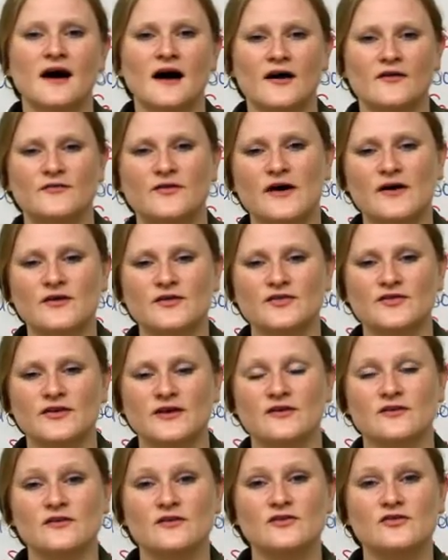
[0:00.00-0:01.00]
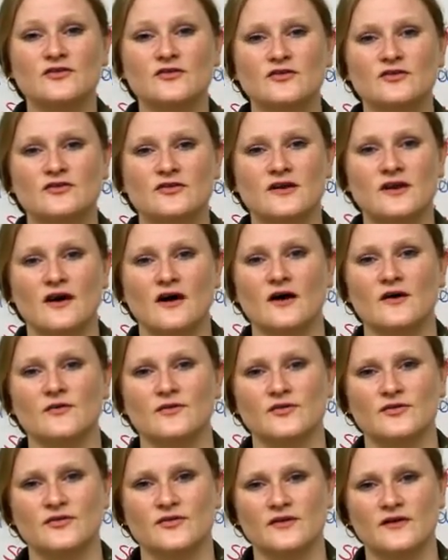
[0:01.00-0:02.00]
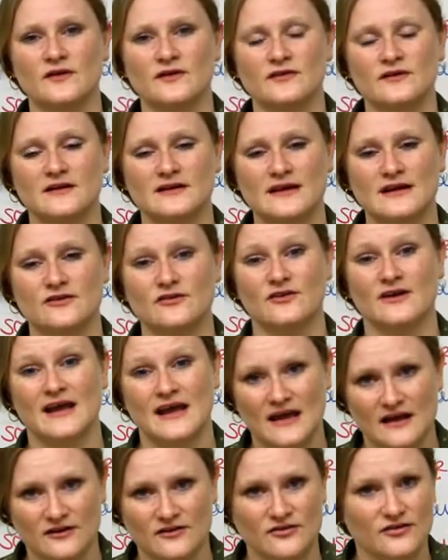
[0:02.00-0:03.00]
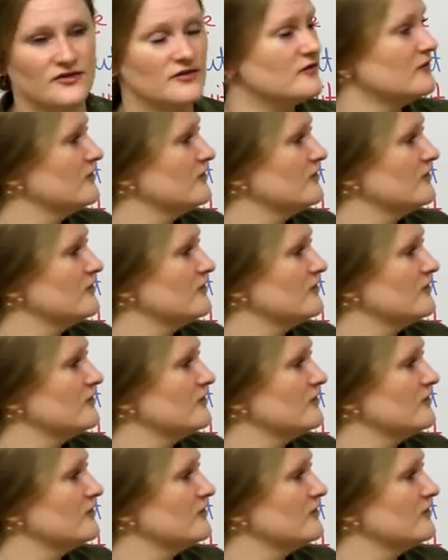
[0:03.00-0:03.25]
A vowel sound is usually always the letter H.